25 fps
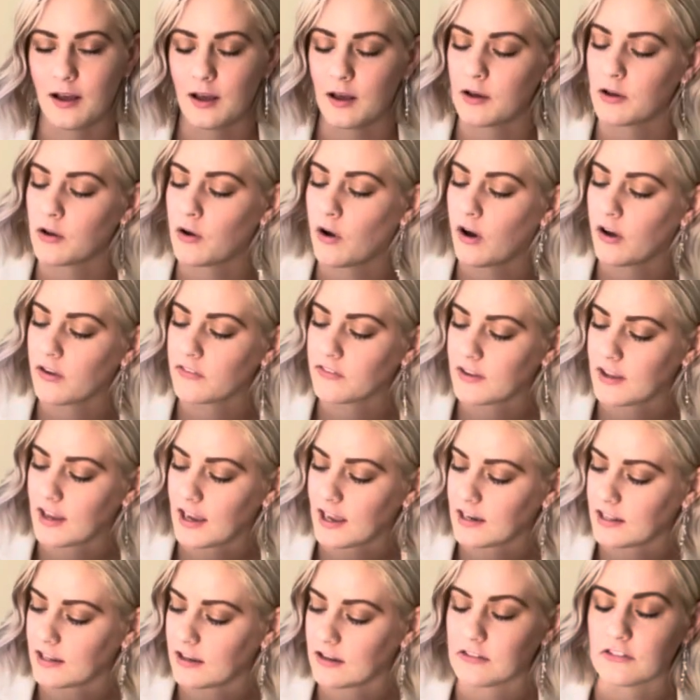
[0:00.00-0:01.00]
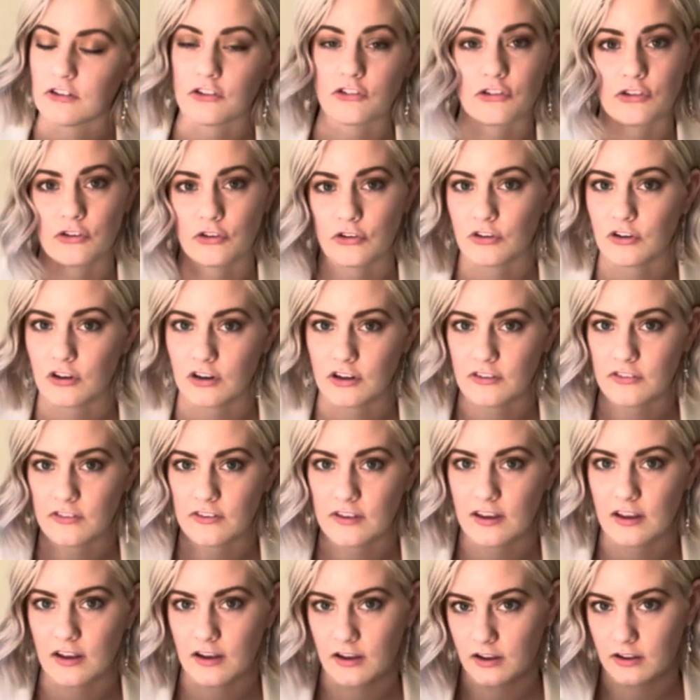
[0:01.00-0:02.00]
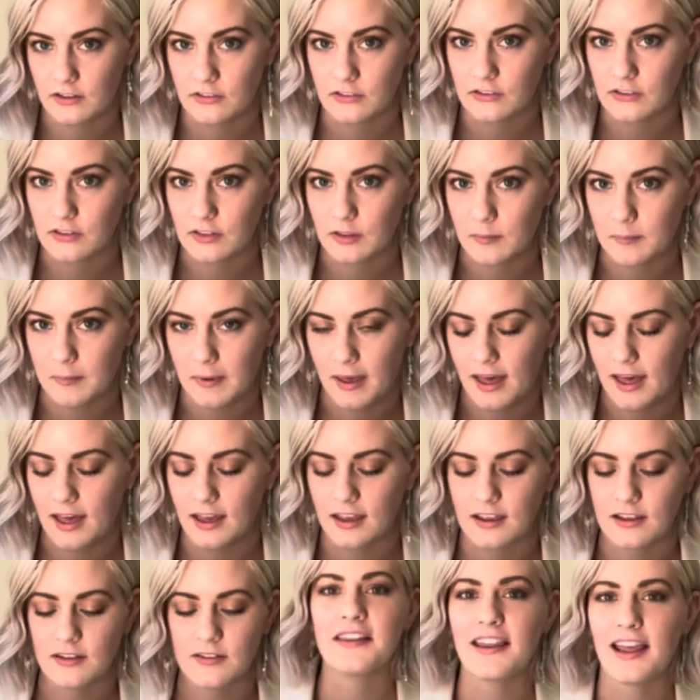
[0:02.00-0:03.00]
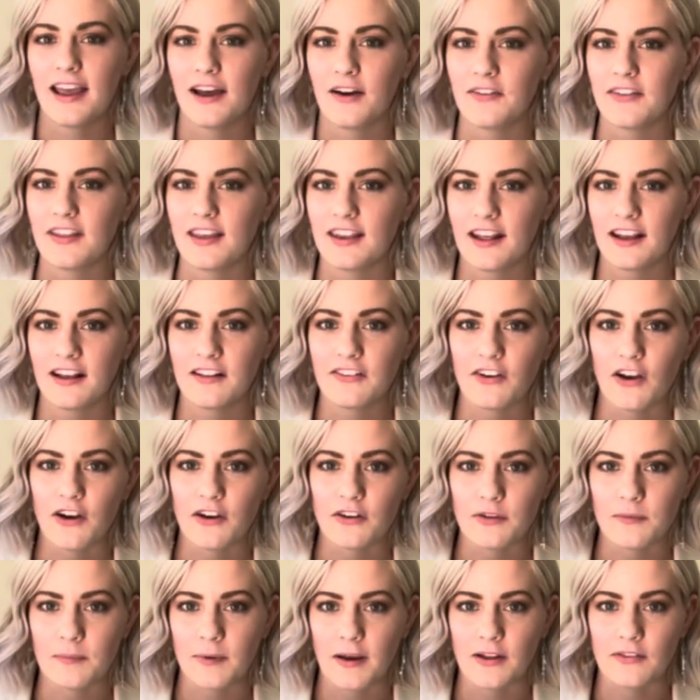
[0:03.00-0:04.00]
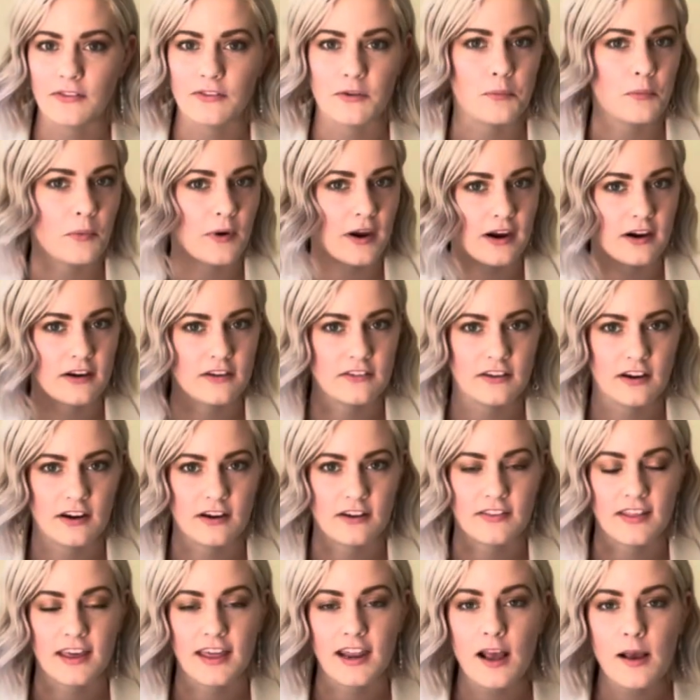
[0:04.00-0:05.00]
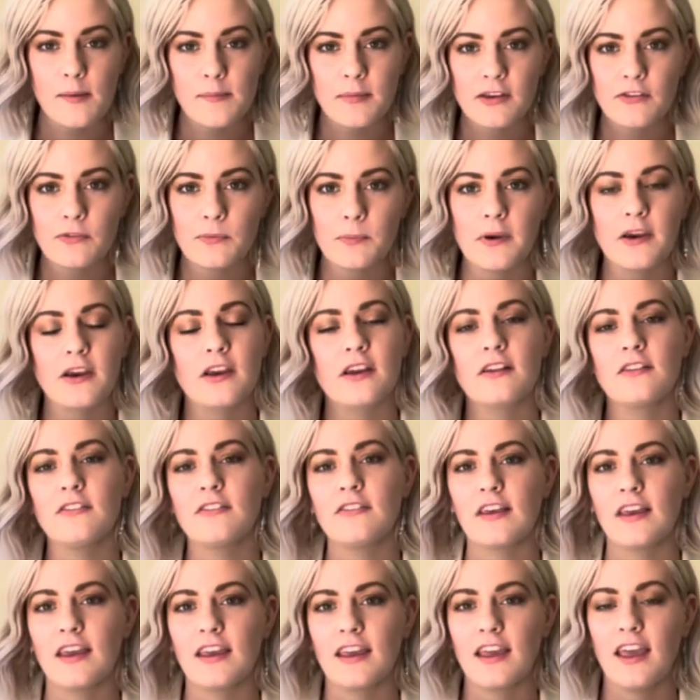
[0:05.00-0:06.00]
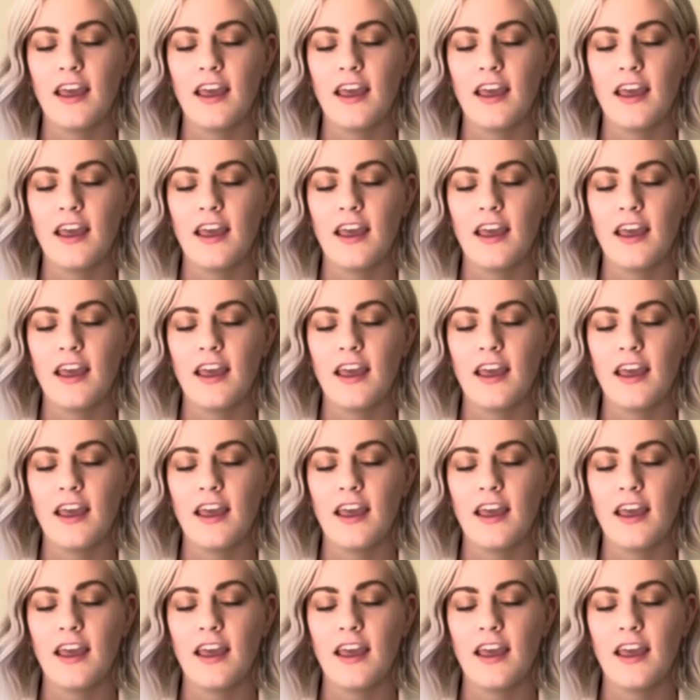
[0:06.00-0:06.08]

causing any additional creasing onto the bag. Now that I talked about some wear and tear that I'm experiencing,